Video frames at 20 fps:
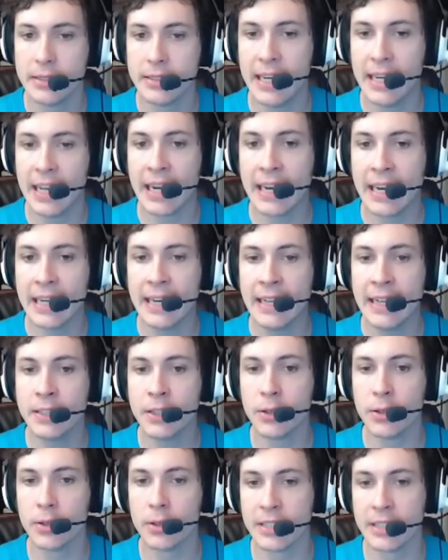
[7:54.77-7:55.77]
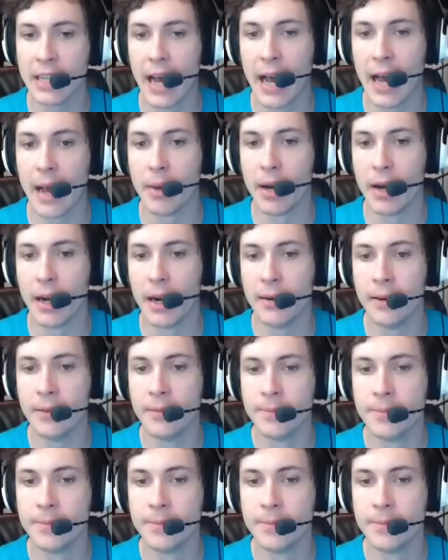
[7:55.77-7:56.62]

Diggity doodle time, huh?